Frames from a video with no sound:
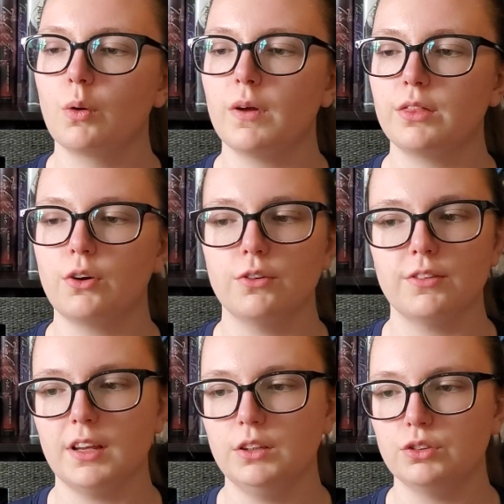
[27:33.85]
Cuatro
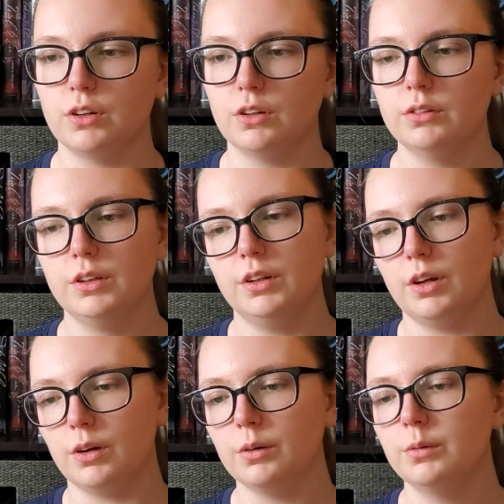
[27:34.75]
Centro.
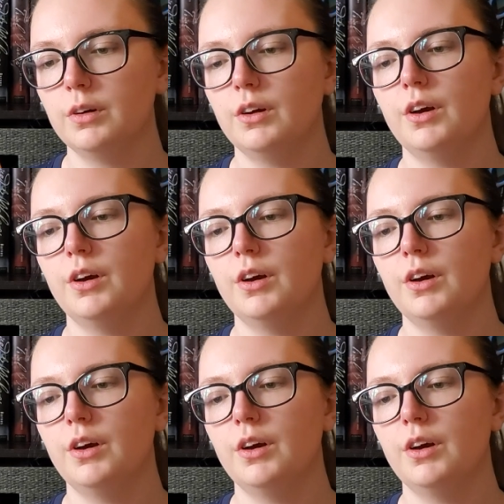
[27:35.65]
No.